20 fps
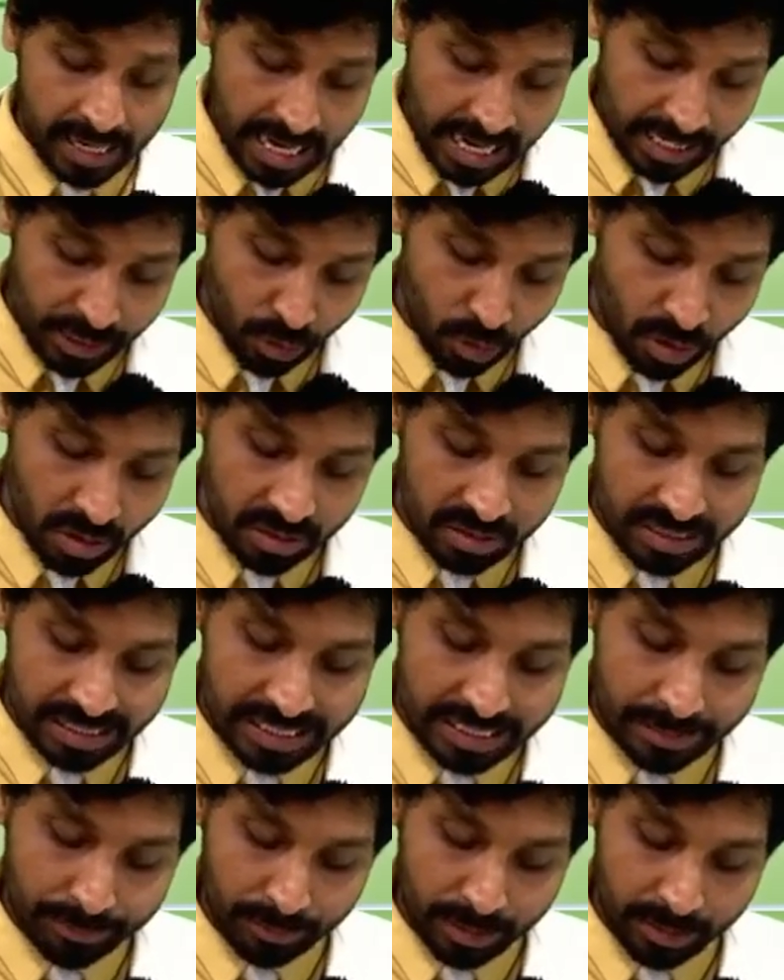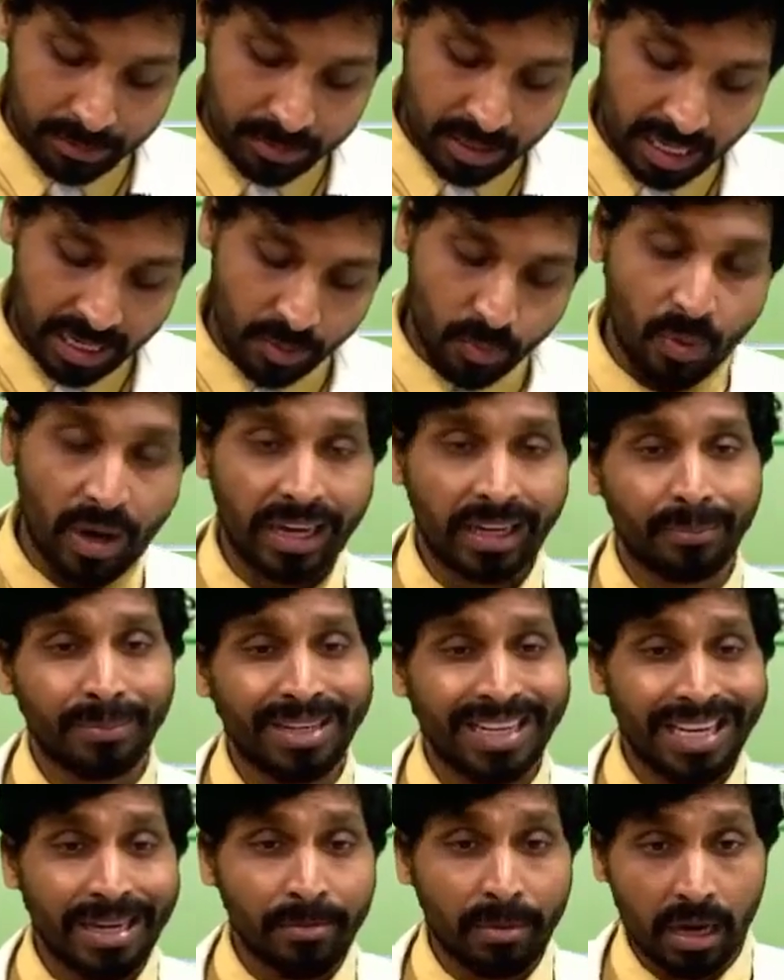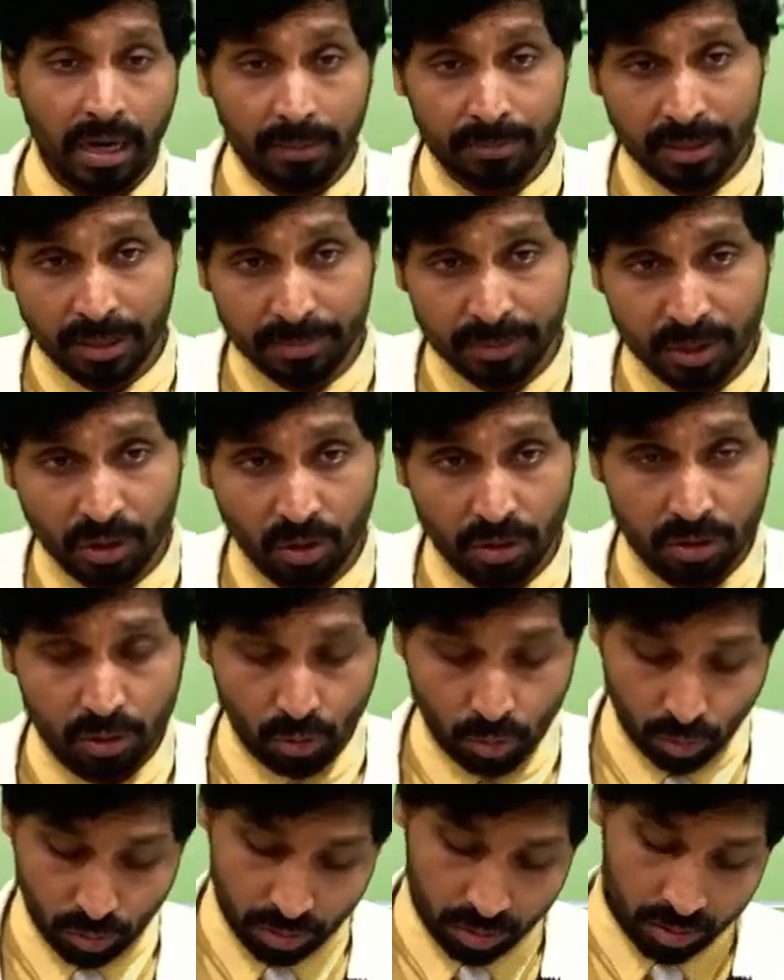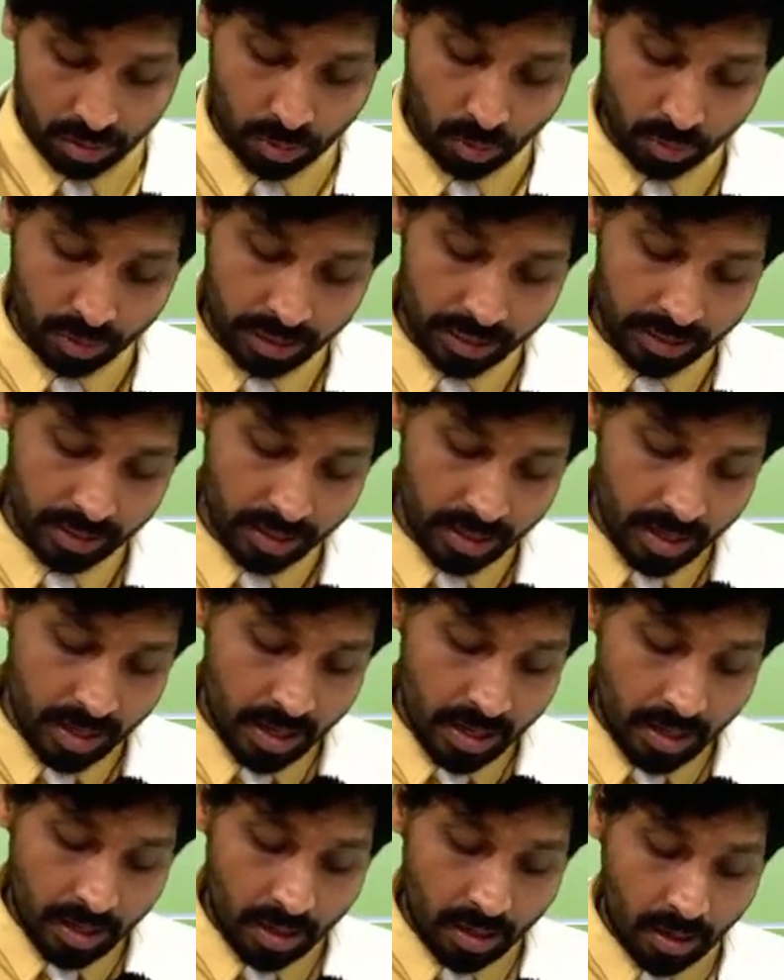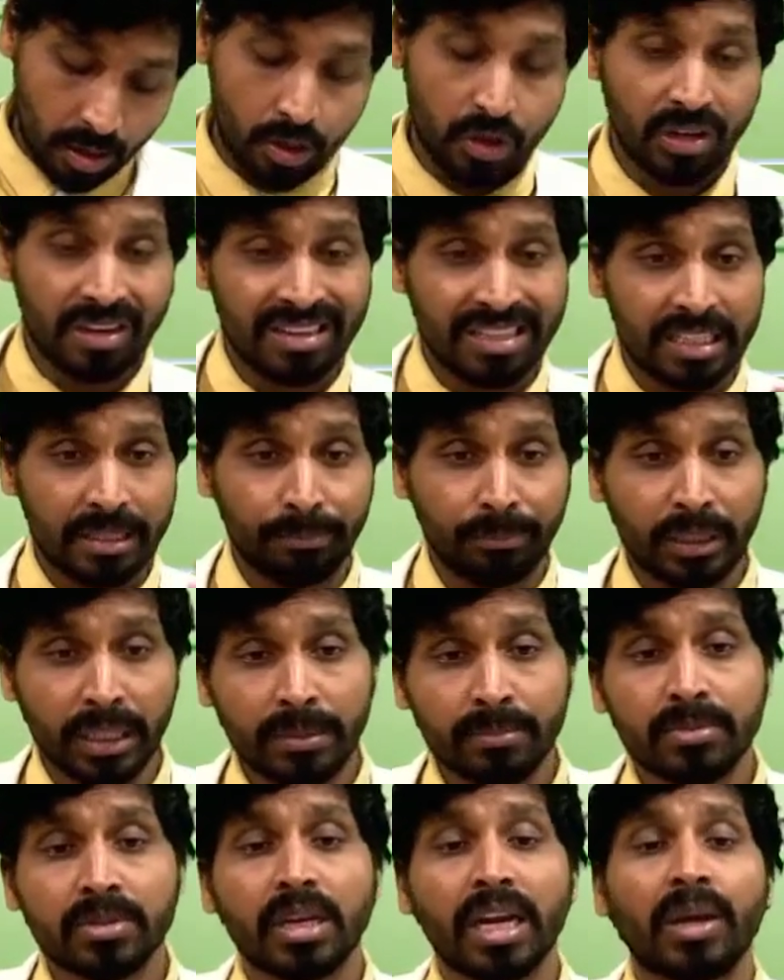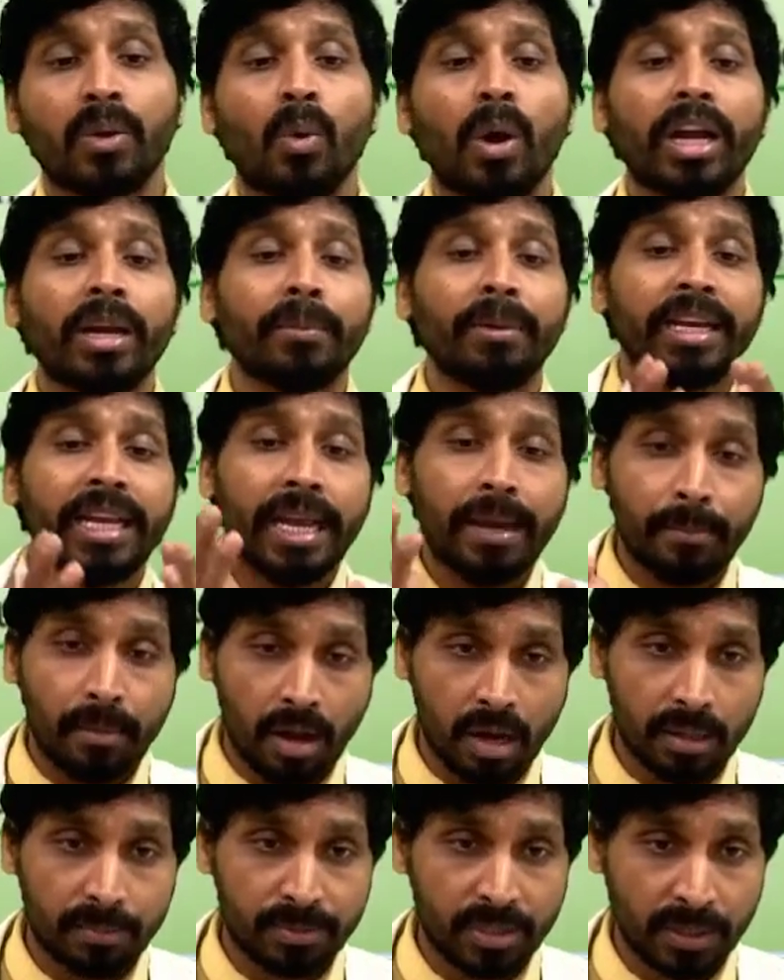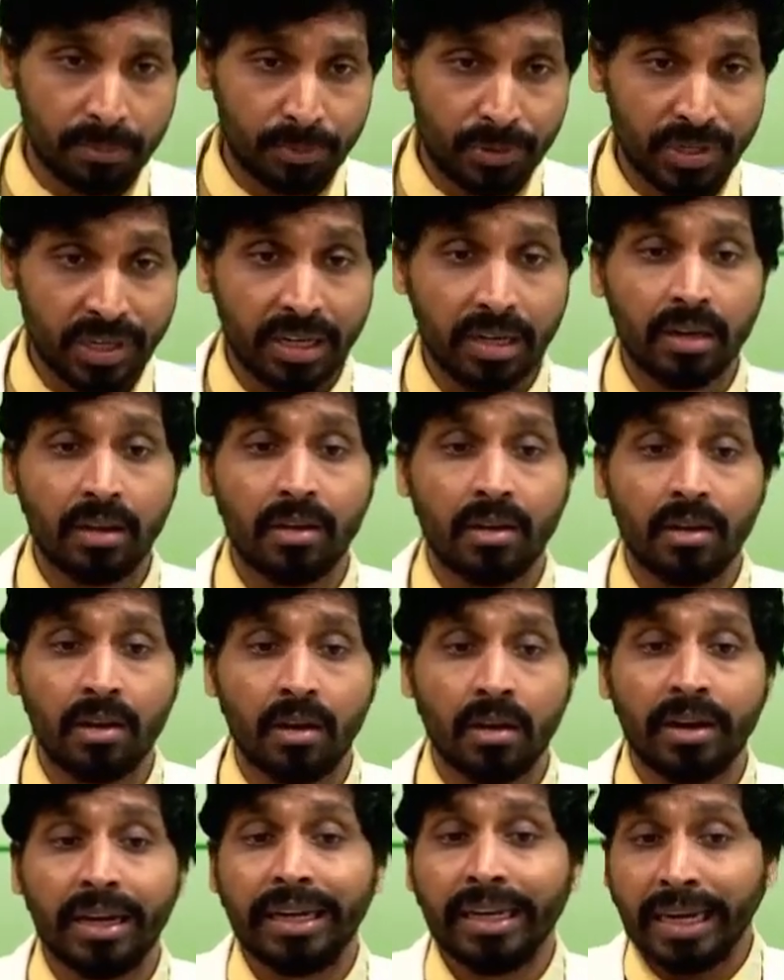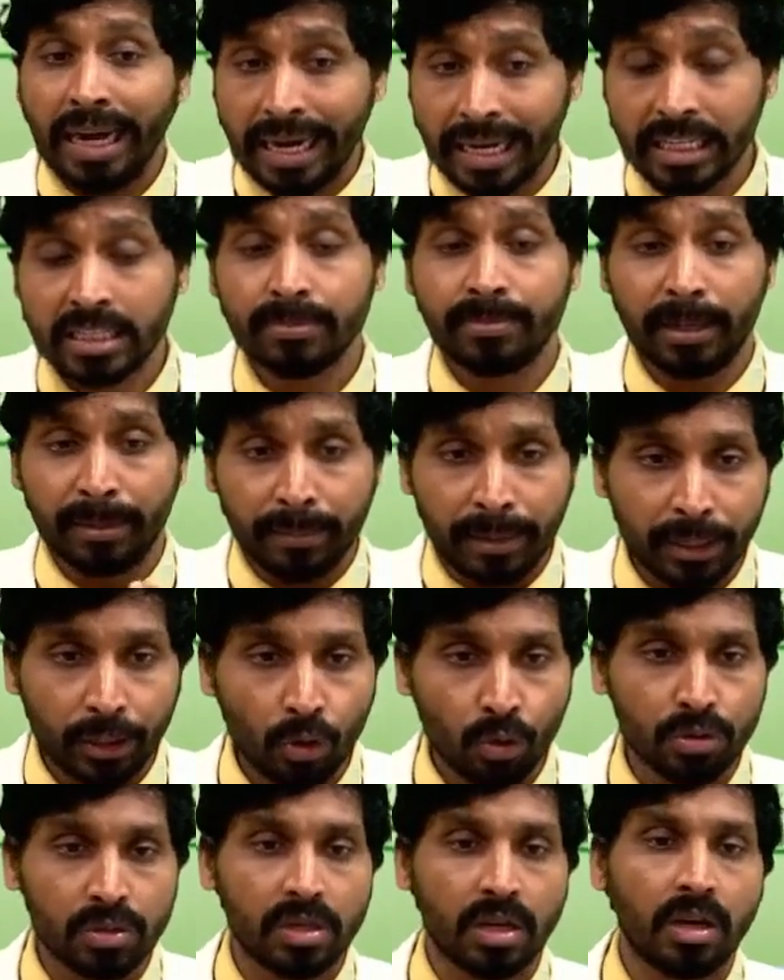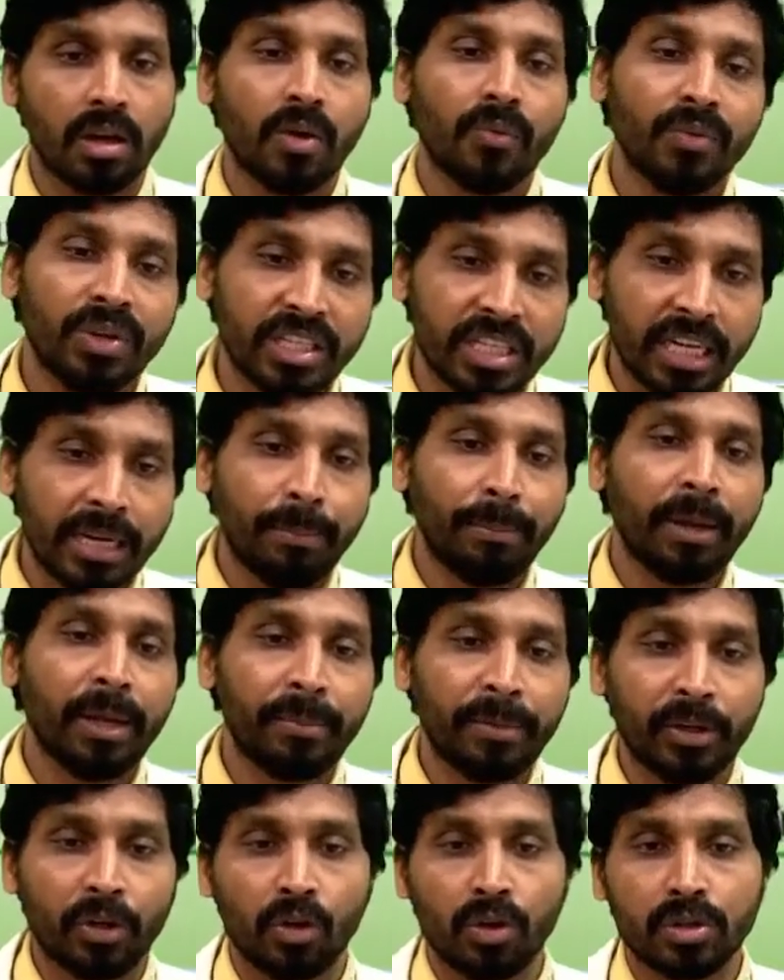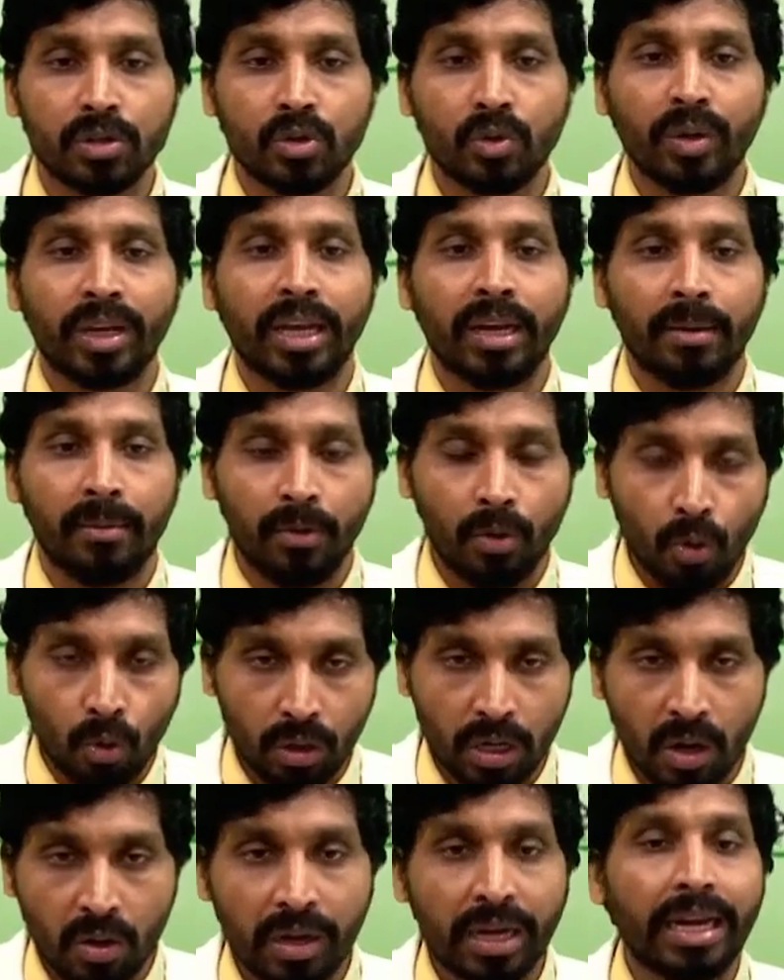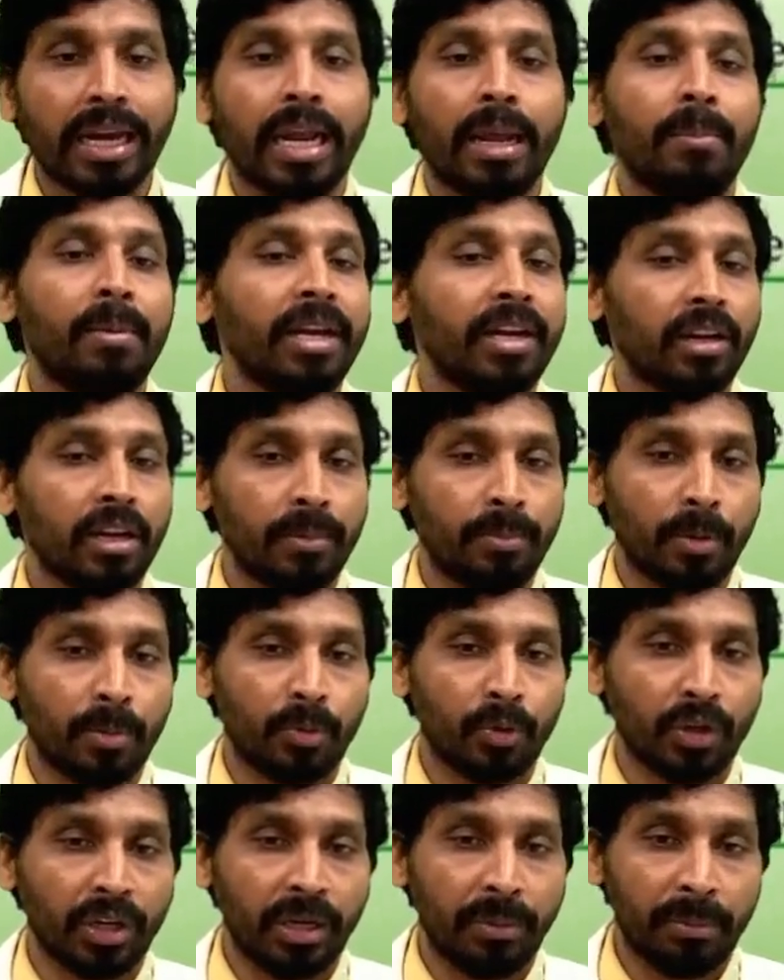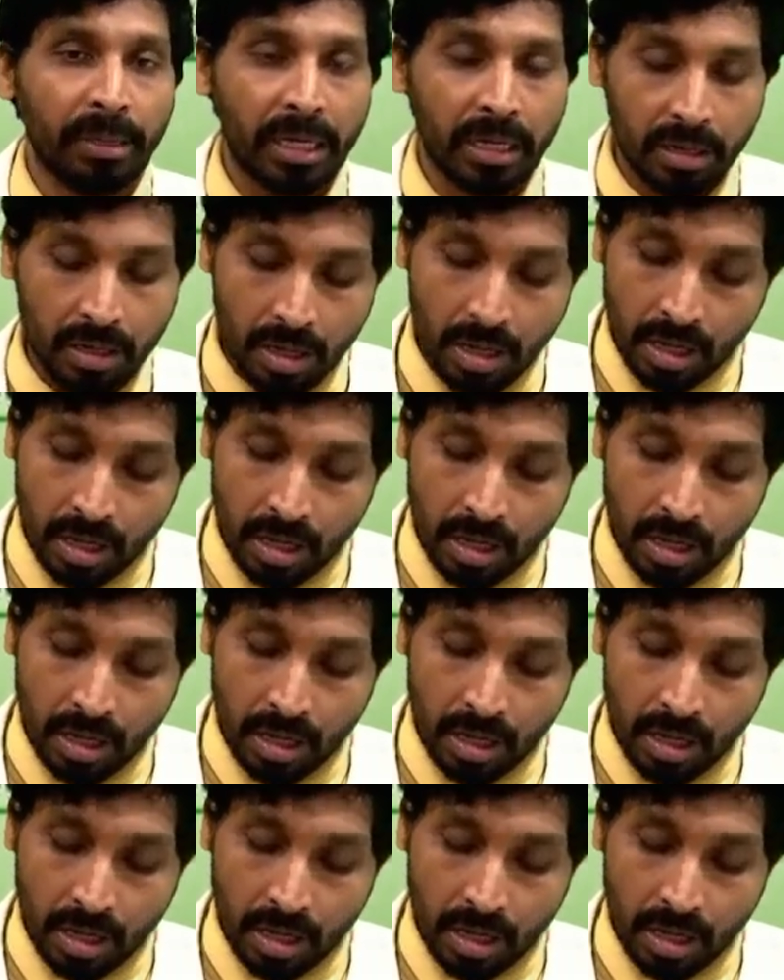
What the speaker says: Neurological symptoms like vitamin E malabsorption also noted. Ocular symptoms like vitamin A malabsorption, retinitis pigmentosa, vision impairment also you can note down in A beta lipoproteinemia.